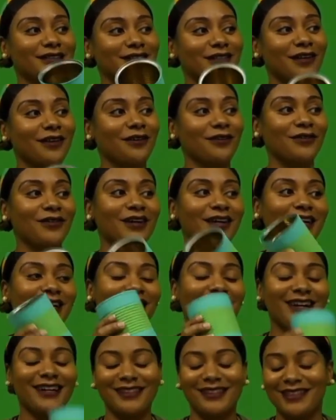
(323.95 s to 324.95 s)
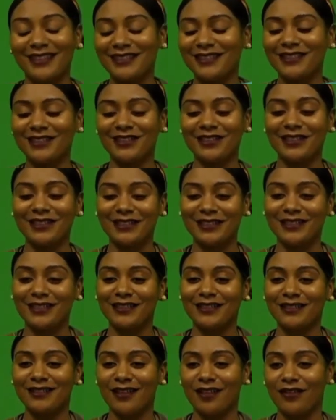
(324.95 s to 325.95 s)
So this is just
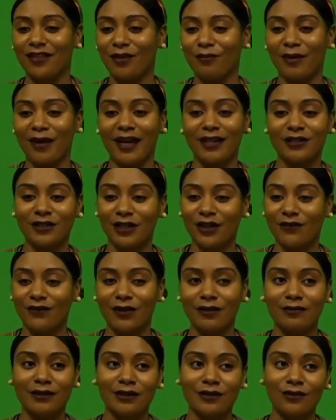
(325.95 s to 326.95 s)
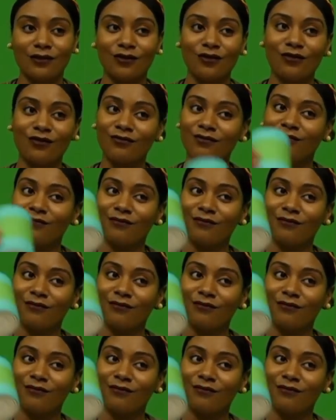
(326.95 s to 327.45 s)
the magic of YouTube.